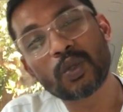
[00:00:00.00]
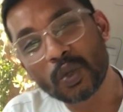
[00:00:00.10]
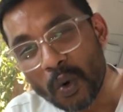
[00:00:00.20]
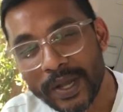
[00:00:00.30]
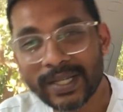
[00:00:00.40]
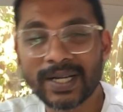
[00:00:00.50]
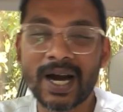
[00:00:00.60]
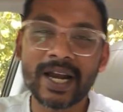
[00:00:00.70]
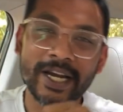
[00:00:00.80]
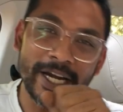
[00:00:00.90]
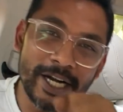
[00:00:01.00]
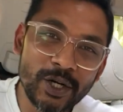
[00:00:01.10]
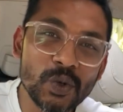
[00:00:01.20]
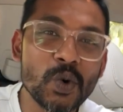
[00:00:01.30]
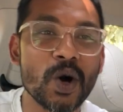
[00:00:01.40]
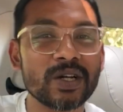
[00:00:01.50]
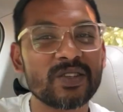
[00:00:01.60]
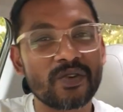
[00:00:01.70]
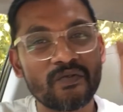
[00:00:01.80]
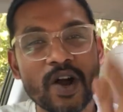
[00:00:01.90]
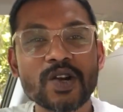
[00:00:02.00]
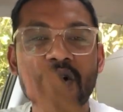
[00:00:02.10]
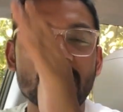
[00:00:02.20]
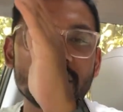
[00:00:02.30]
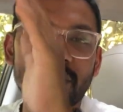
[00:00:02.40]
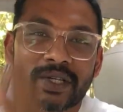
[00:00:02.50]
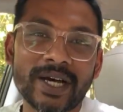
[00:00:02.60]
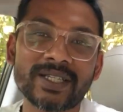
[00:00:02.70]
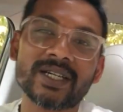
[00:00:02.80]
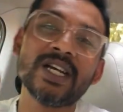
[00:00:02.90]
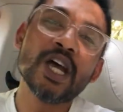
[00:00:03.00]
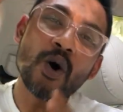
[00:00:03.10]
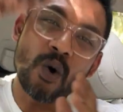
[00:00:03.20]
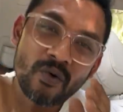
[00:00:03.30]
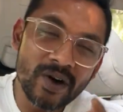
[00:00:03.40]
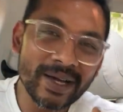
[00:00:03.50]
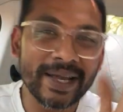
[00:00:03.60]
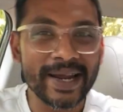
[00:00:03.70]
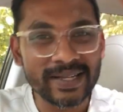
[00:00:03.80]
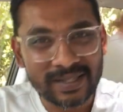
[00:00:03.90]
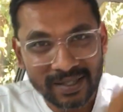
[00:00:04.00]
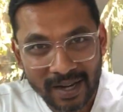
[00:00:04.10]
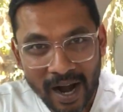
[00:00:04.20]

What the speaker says: throwing the car into corners, from one corner to the other, over crests,